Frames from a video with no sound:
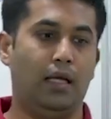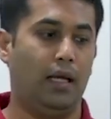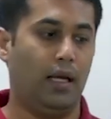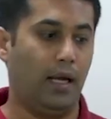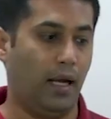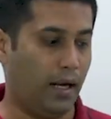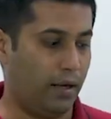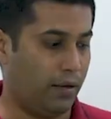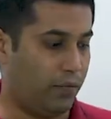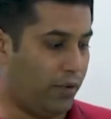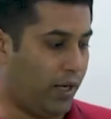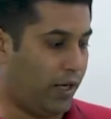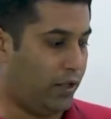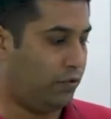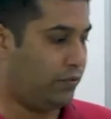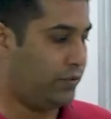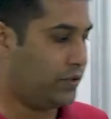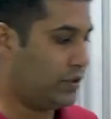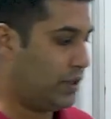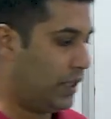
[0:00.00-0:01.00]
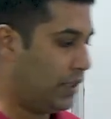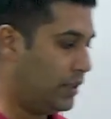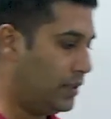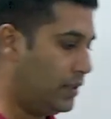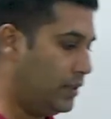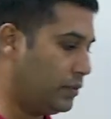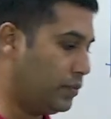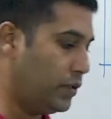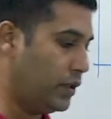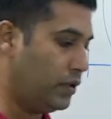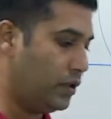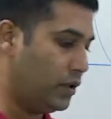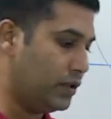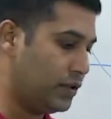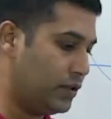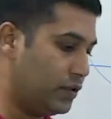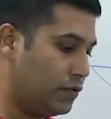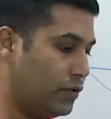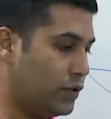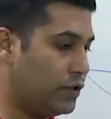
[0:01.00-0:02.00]
And why do we study this? Because
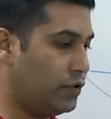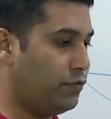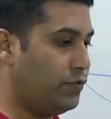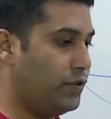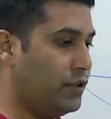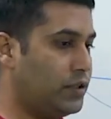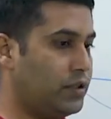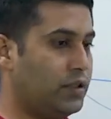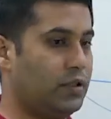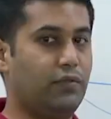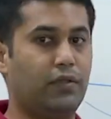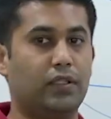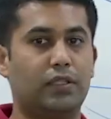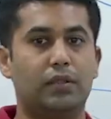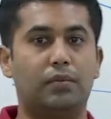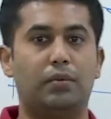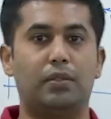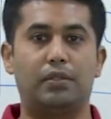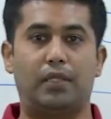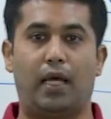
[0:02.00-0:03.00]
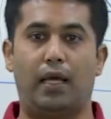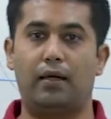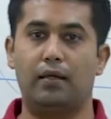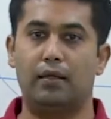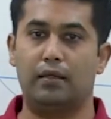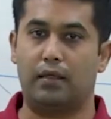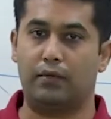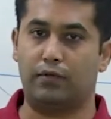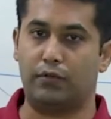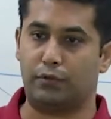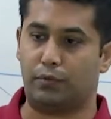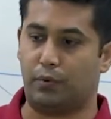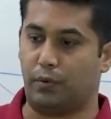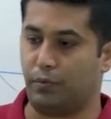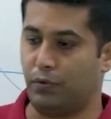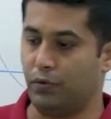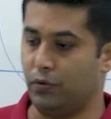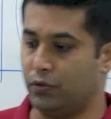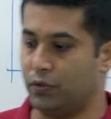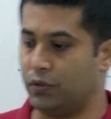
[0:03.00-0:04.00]
this was the first reversible cycle that was
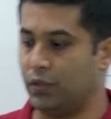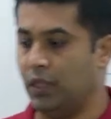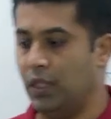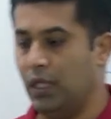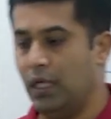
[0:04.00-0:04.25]
proposed,